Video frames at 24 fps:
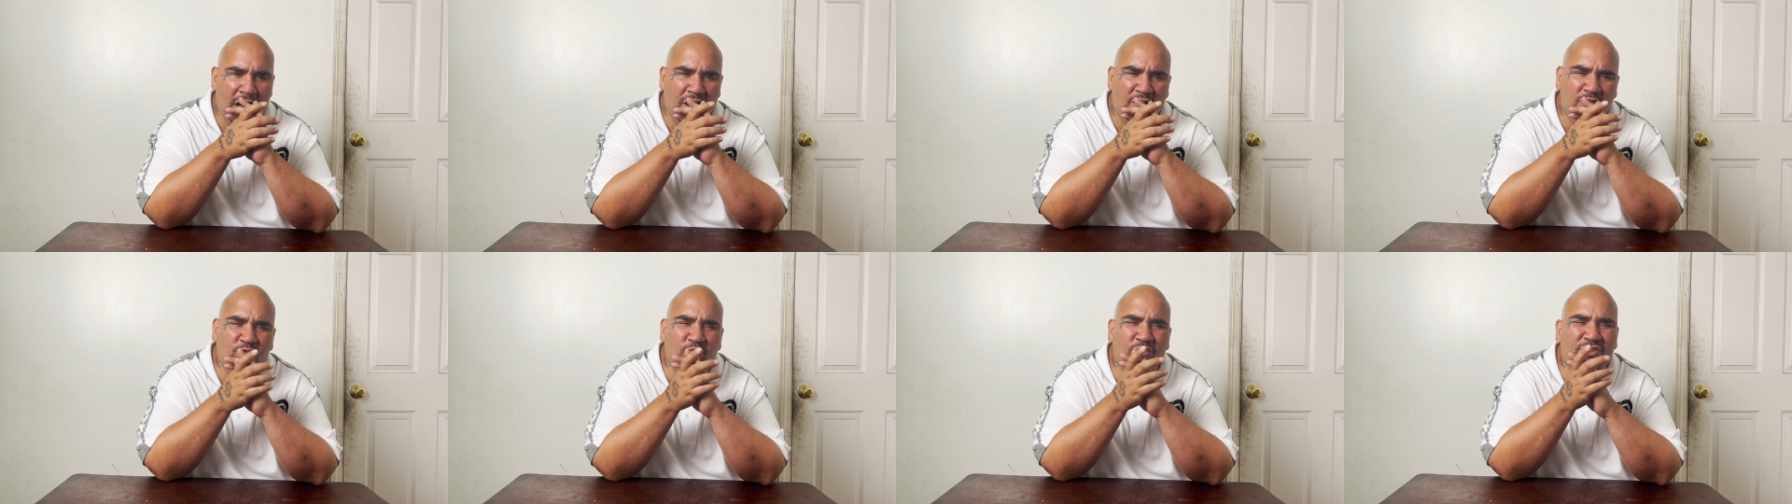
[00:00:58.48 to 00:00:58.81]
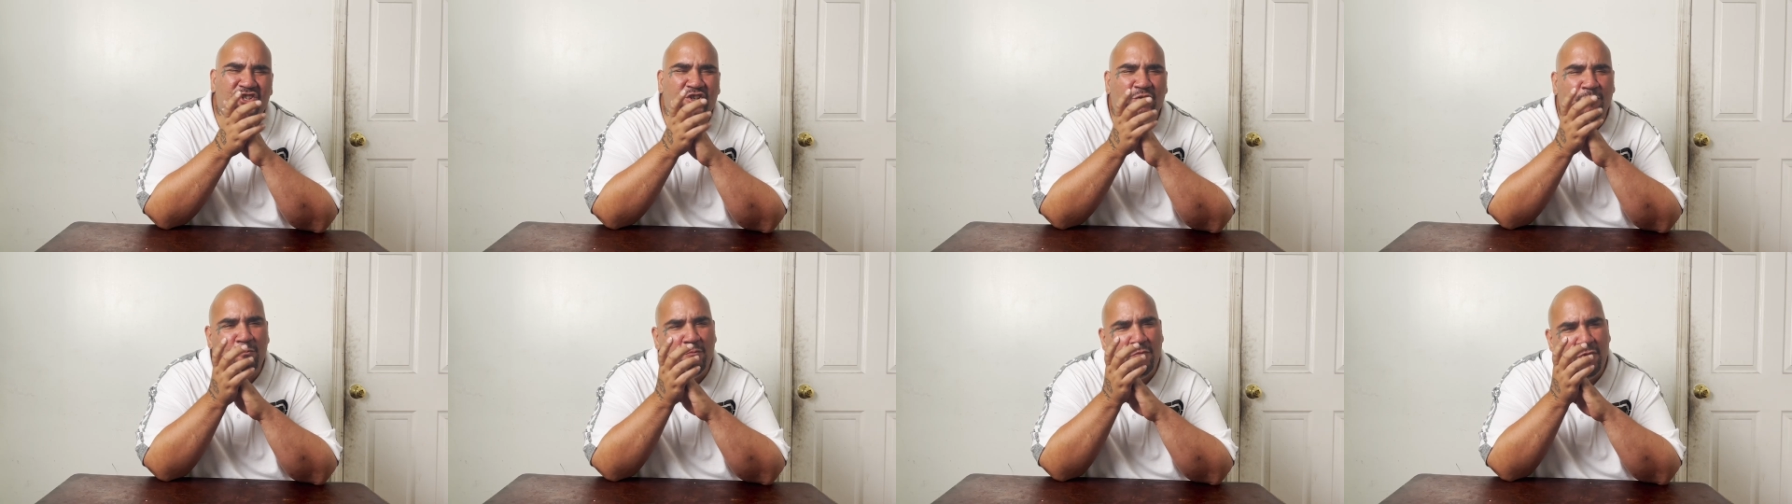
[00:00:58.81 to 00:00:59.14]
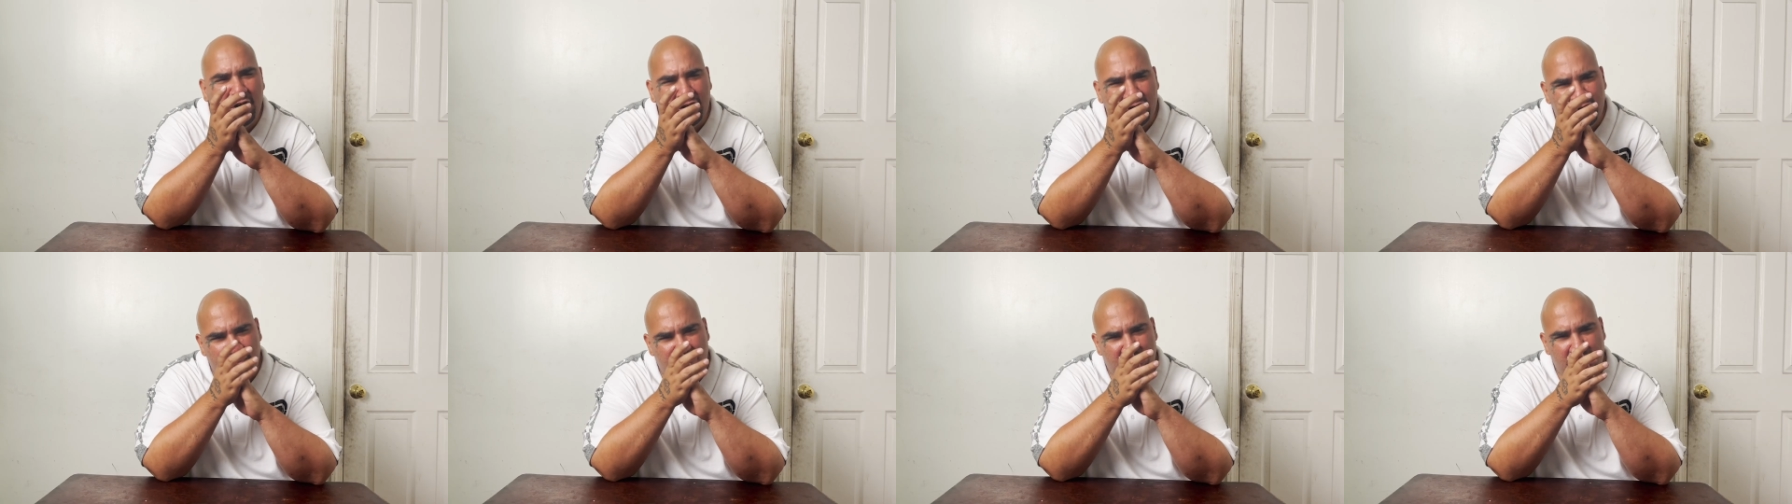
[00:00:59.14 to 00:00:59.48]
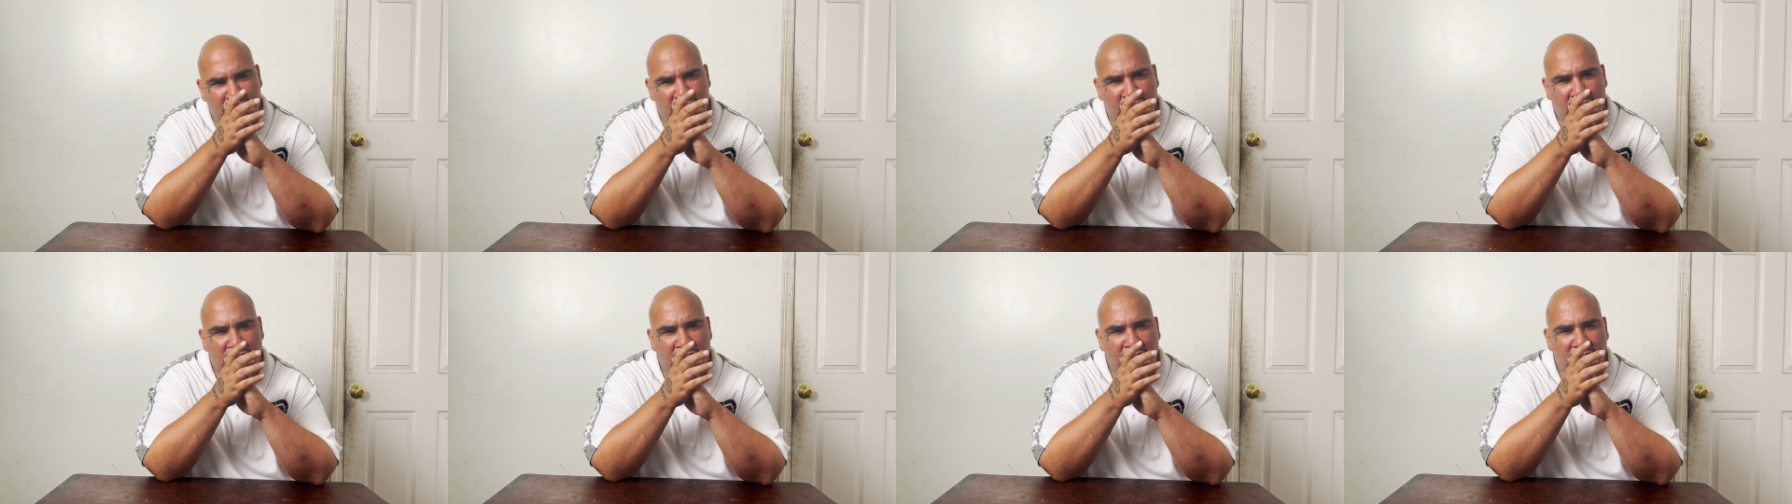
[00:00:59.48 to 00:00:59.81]
I was with your
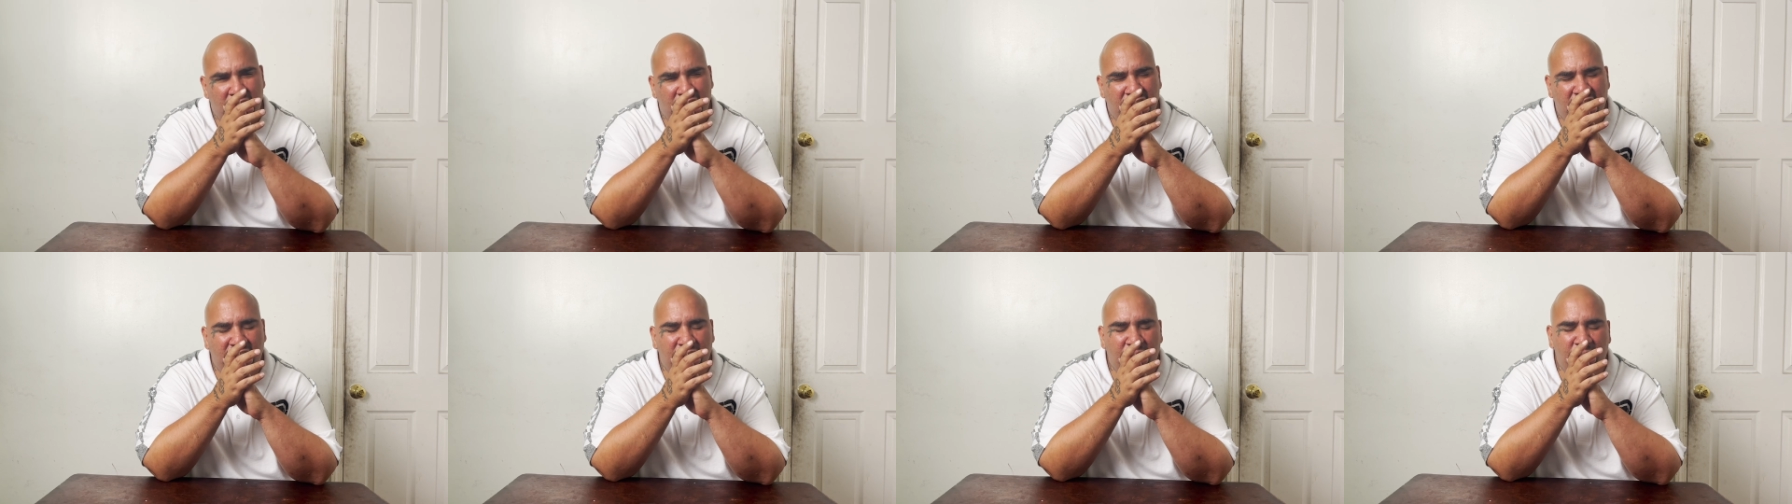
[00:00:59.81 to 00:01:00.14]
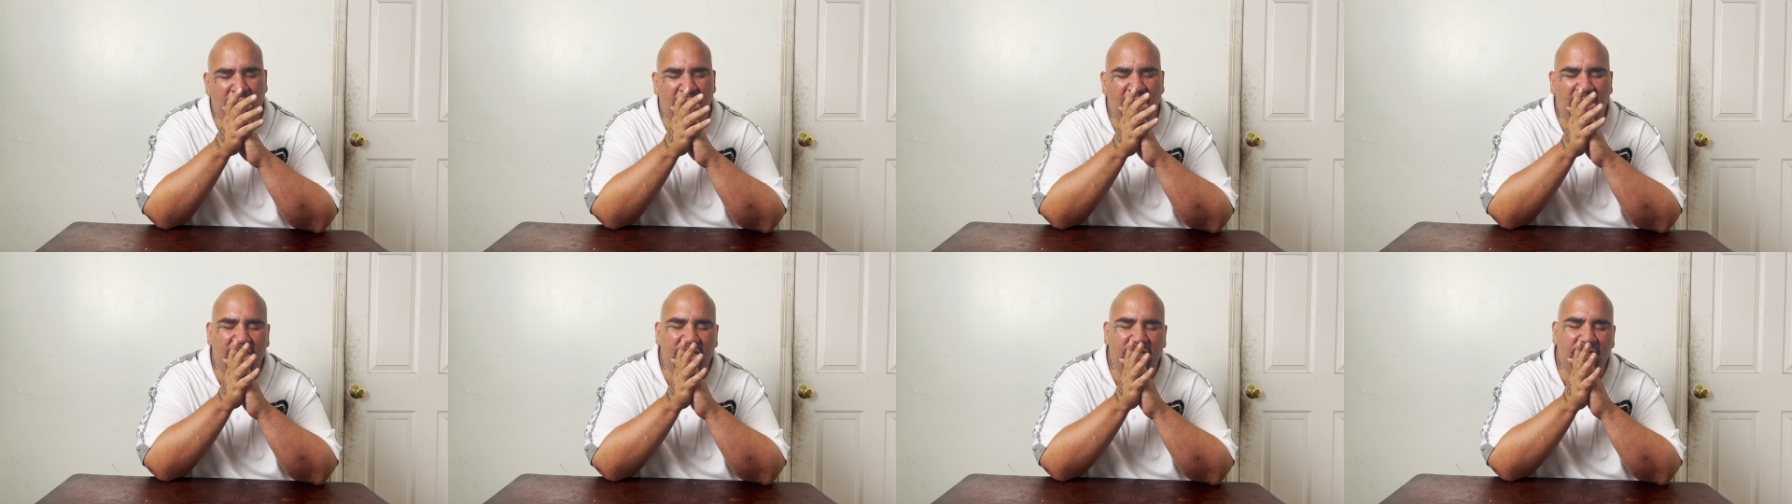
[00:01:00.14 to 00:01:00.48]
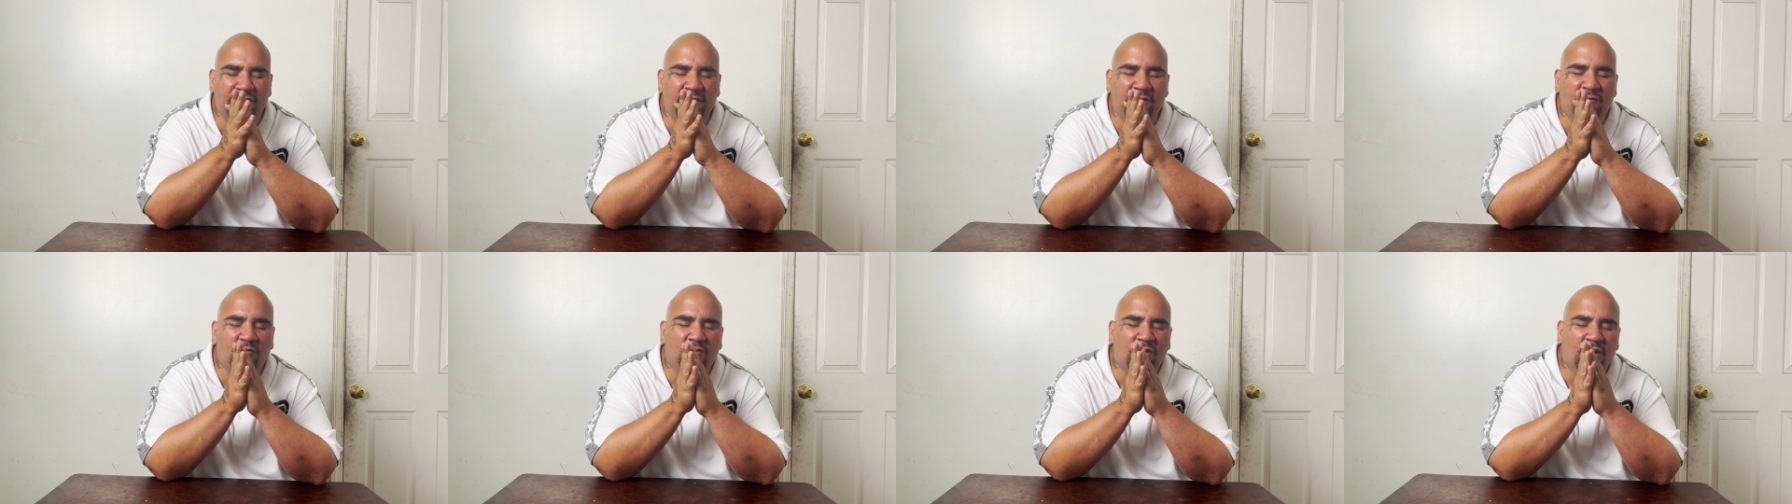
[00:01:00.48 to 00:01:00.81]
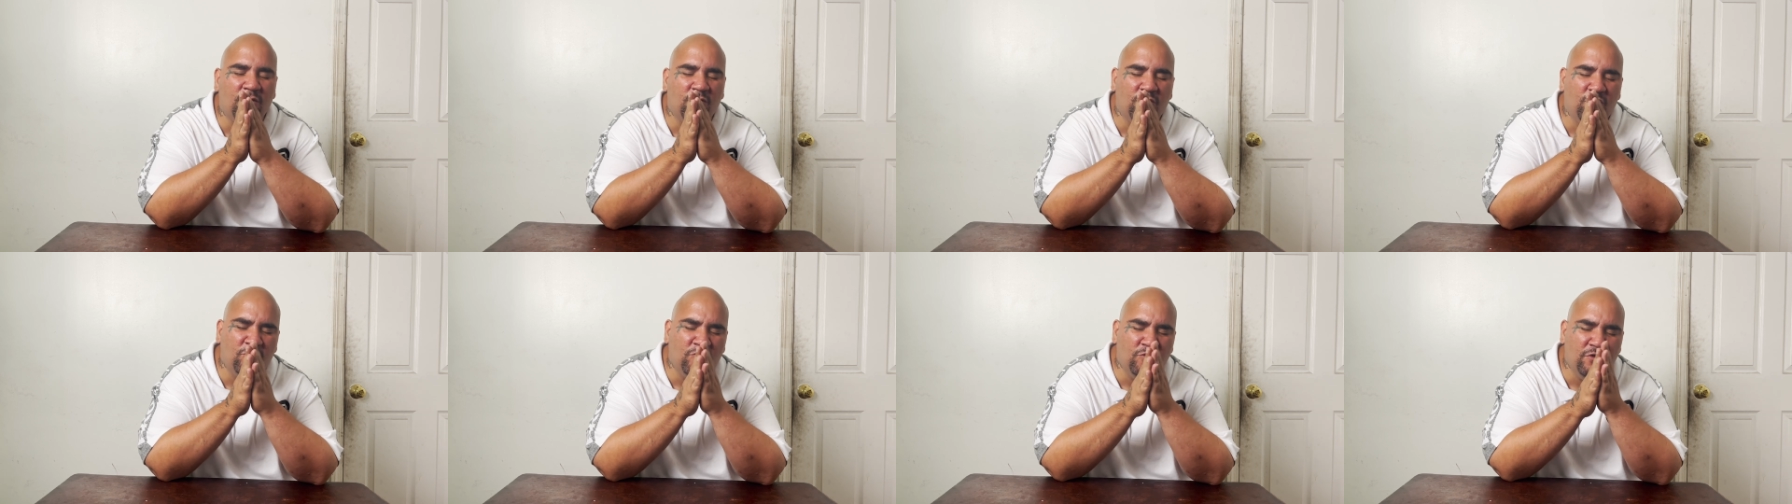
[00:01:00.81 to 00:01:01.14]
mother, getting my
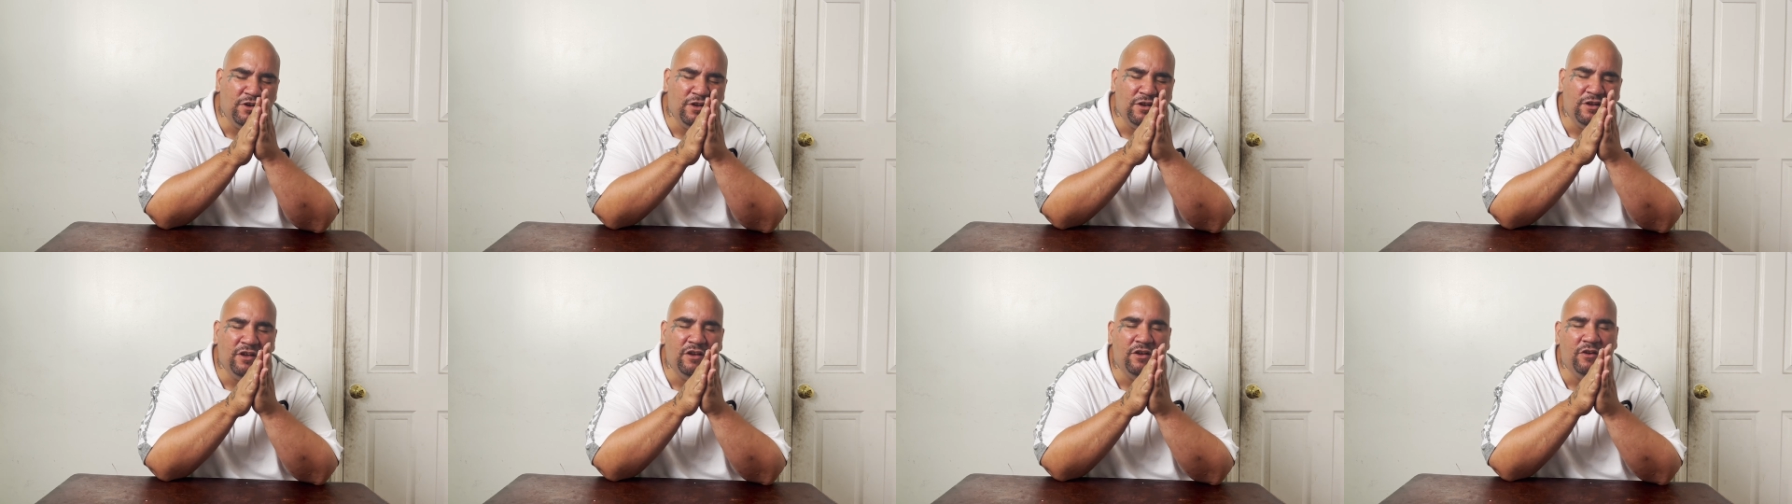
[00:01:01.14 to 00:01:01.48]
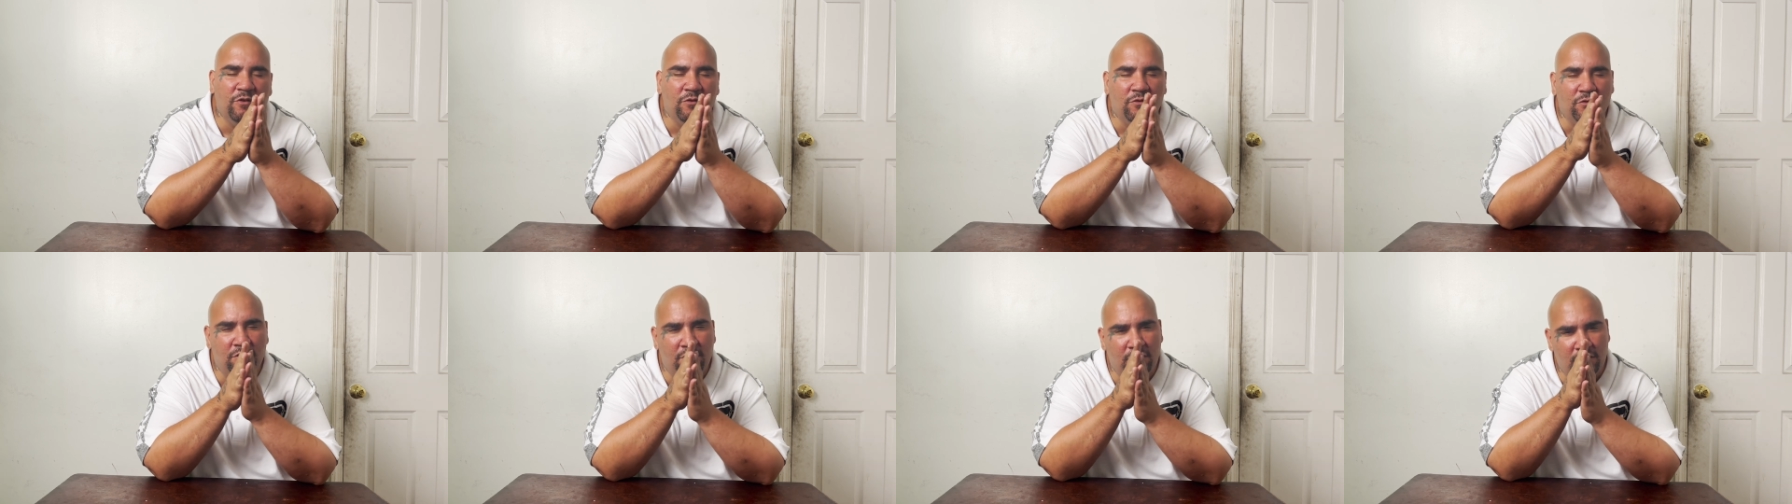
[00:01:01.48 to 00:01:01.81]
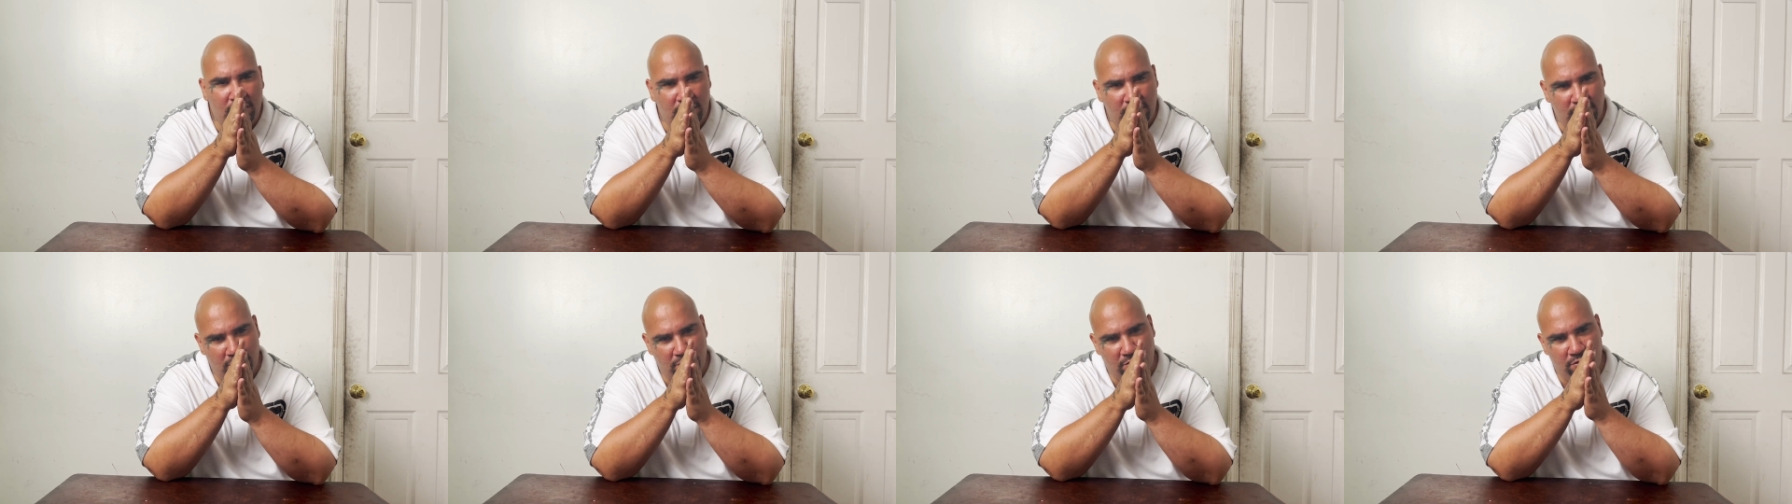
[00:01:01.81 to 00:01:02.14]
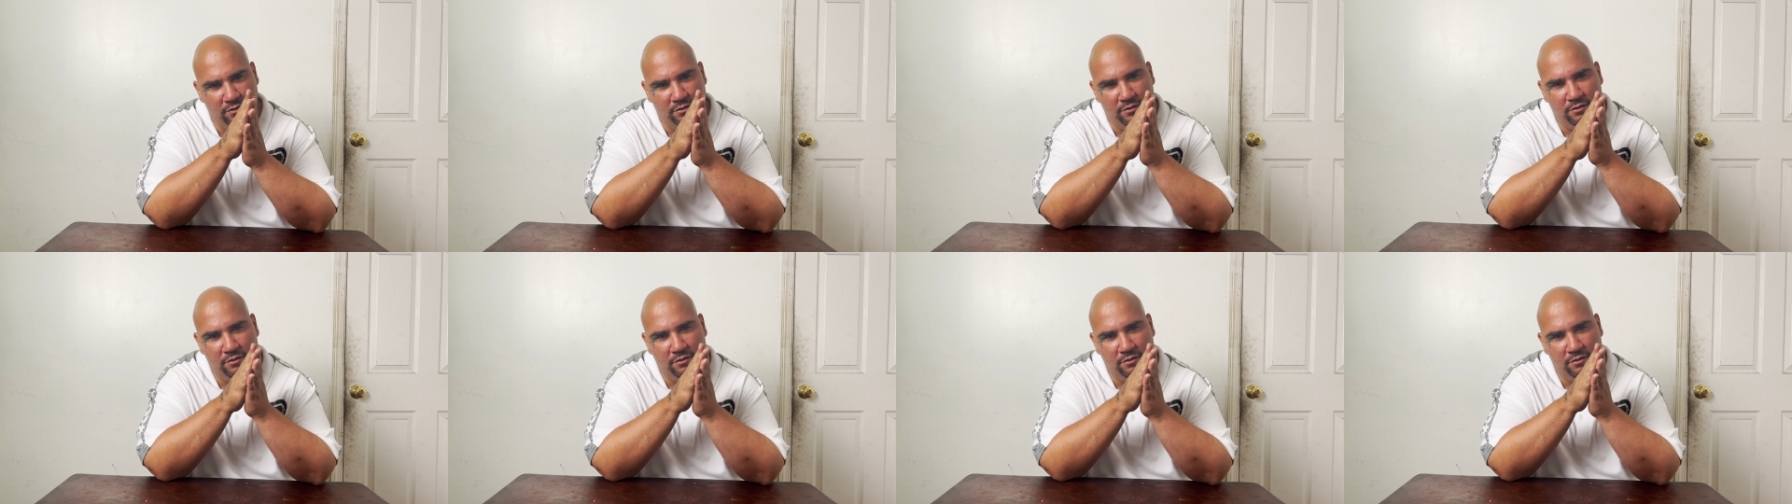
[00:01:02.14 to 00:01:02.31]
finger up real good.